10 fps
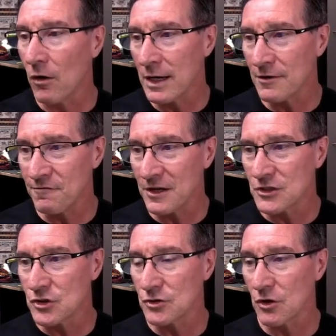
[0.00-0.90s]

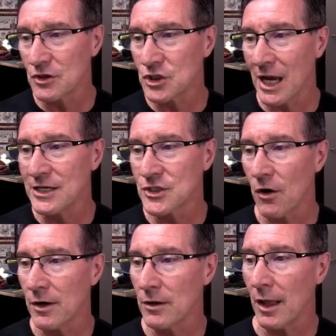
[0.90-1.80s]

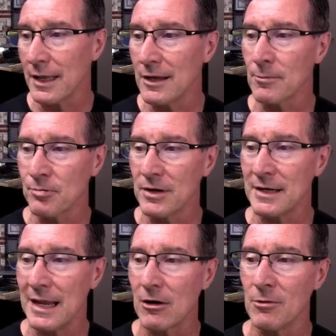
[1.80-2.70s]
config.json, like, it'll print
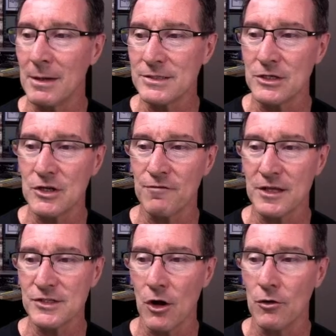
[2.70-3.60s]
an error message if
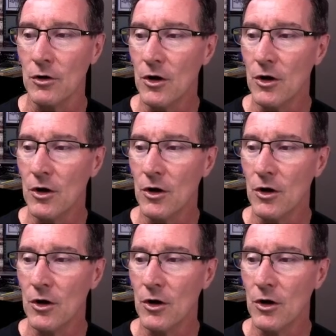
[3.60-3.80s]
there's no